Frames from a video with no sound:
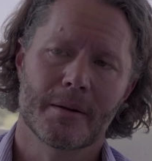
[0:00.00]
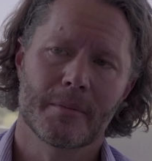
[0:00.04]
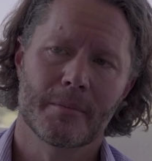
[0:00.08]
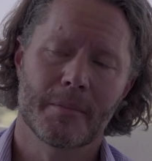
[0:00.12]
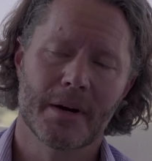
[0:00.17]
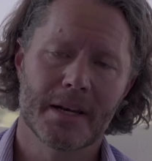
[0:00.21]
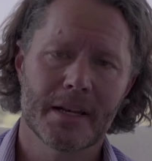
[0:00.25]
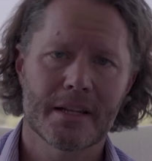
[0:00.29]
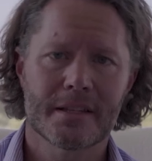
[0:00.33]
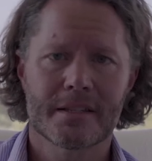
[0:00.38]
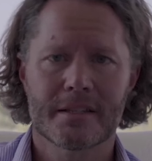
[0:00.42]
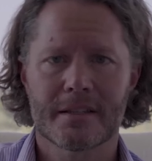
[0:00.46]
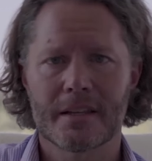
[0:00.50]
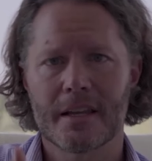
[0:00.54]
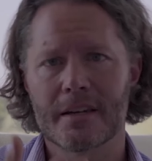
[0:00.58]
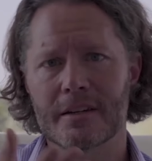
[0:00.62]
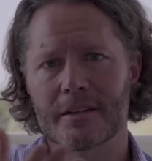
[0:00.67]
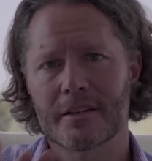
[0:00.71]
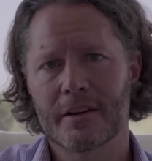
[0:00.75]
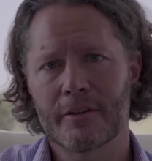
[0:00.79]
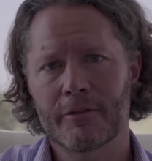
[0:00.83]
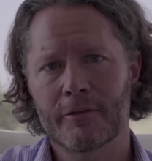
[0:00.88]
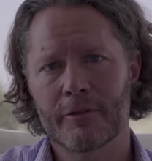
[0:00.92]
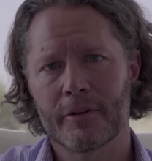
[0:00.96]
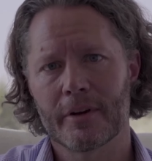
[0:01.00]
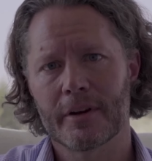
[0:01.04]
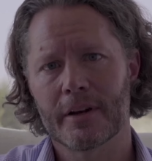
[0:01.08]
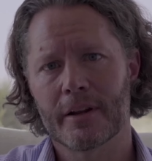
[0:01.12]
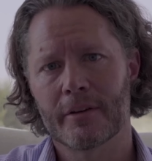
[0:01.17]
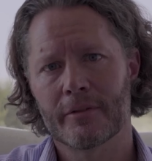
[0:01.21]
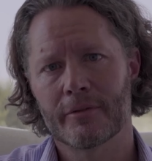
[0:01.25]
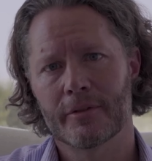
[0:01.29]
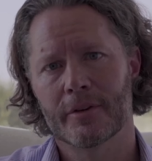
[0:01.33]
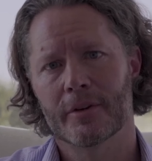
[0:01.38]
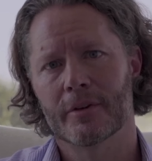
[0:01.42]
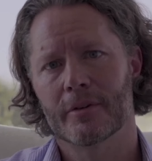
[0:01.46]
But it's then different
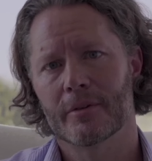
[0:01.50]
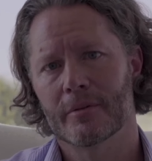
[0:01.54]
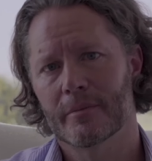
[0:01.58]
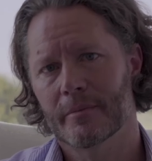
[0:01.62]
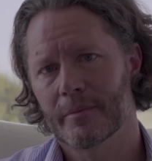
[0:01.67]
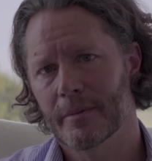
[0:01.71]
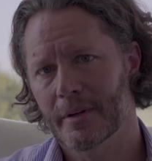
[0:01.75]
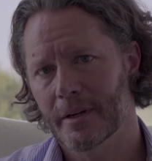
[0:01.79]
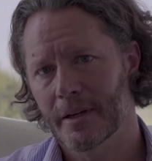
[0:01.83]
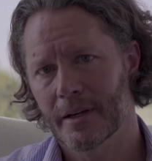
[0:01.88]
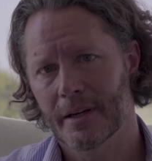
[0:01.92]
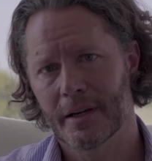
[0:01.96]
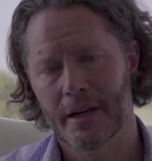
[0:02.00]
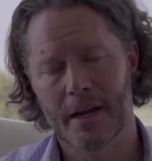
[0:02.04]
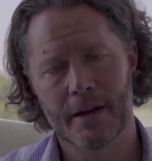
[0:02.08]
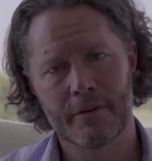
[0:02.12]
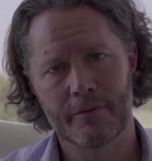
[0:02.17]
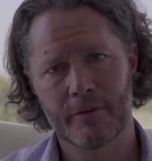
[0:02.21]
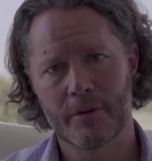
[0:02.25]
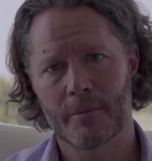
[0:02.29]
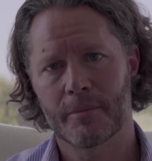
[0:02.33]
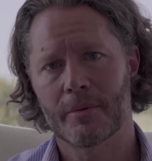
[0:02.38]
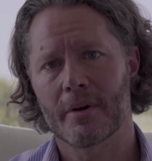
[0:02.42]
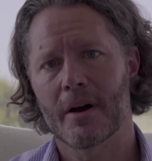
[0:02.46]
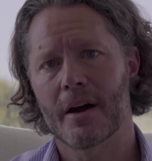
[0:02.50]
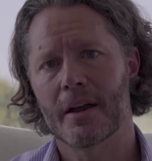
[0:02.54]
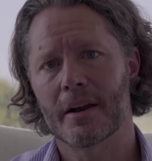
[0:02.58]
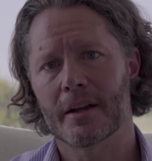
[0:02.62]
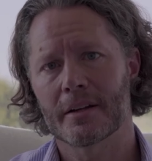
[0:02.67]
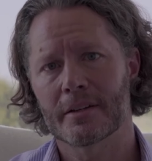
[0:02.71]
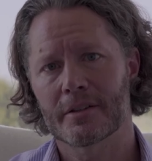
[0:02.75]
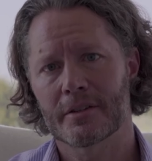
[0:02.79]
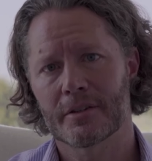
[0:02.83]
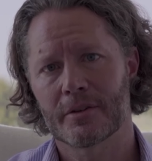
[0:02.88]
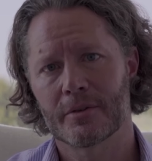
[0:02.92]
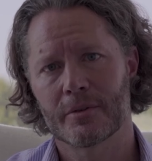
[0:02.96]
if you give your
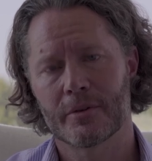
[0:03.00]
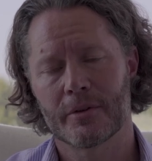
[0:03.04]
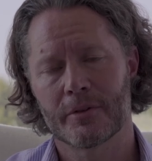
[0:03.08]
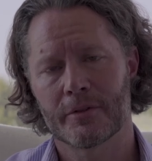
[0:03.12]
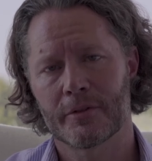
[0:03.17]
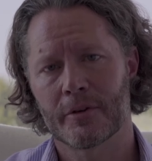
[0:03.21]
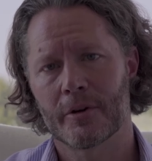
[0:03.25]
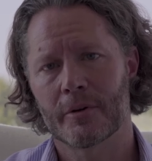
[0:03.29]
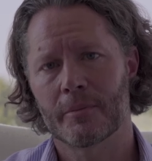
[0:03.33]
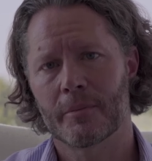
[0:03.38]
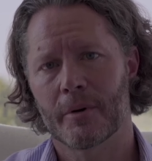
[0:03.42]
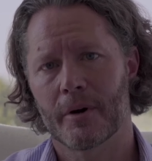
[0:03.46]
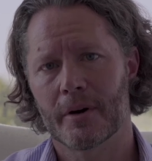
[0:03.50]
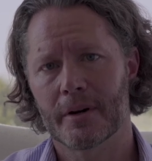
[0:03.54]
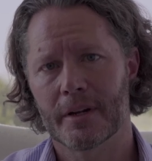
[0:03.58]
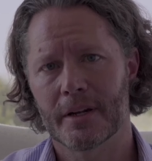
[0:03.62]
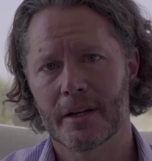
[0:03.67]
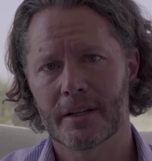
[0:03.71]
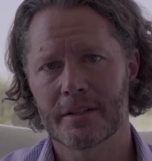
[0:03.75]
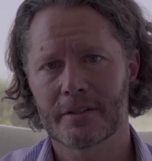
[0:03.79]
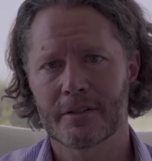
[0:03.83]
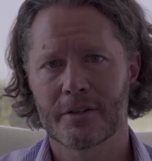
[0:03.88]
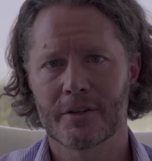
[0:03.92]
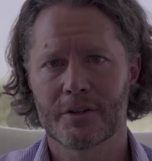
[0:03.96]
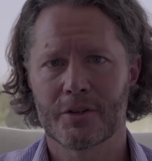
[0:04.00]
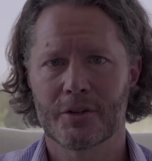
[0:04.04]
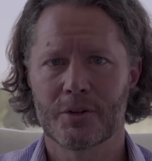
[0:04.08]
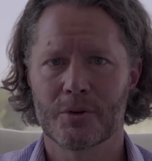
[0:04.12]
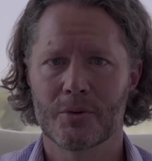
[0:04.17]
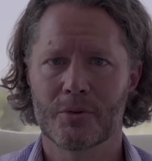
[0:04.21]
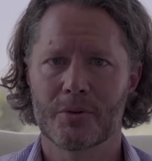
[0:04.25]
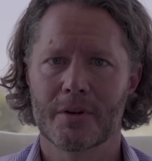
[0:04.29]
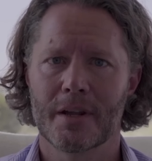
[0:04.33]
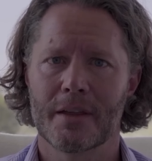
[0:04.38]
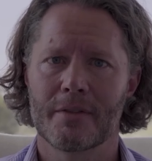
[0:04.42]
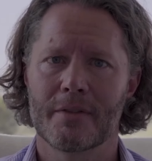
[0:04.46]
products to a third-party
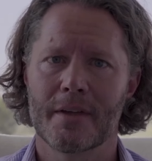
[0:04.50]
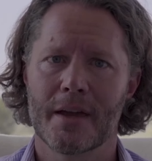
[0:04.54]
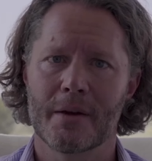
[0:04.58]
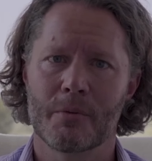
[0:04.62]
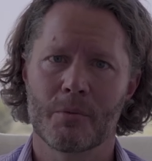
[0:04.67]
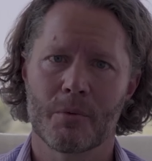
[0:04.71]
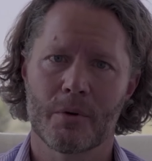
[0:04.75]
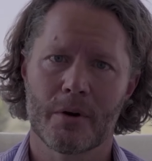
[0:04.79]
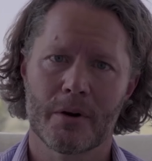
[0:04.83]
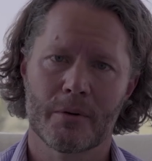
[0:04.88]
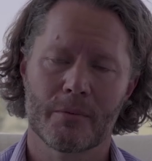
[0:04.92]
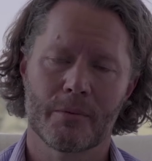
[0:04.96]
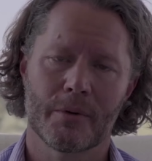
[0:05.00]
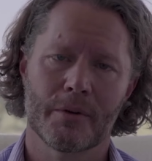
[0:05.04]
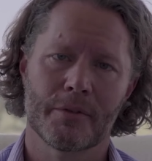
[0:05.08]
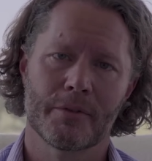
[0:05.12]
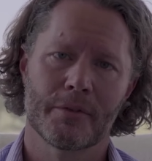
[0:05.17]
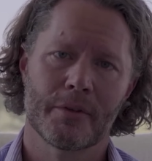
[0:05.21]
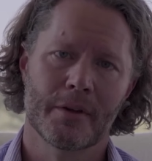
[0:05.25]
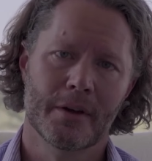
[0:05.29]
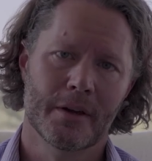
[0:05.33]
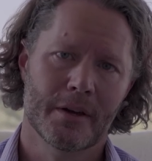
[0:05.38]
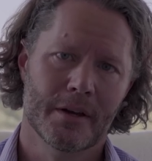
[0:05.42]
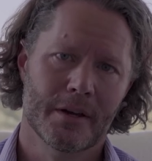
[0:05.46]
institute and they work with